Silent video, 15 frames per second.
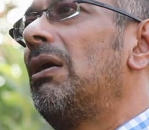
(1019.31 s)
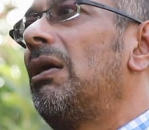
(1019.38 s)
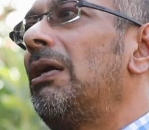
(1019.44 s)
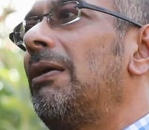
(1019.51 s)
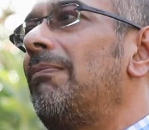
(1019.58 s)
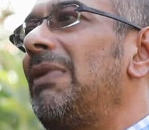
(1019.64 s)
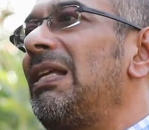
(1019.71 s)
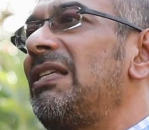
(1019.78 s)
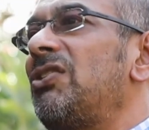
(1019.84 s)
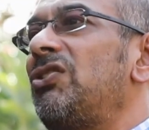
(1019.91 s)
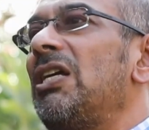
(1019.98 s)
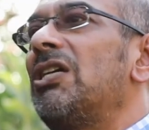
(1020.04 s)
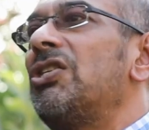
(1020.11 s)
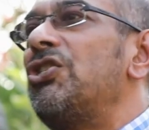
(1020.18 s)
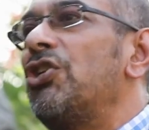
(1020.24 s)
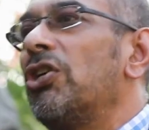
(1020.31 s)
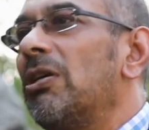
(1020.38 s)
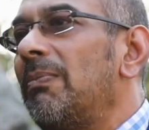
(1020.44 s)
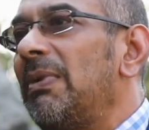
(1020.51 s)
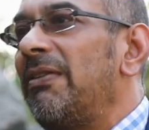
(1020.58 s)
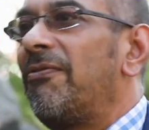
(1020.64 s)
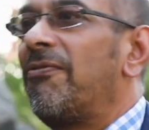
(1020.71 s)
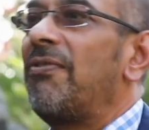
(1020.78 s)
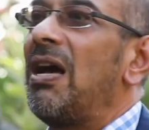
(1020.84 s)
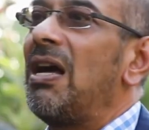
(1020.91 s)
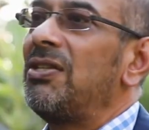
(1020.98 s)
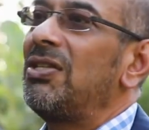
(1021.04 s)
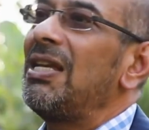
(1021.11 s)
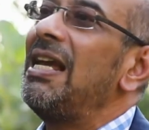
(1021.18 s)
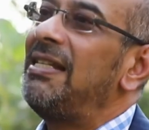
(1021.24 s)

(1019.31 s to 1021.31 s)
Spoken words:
let us say a German, France,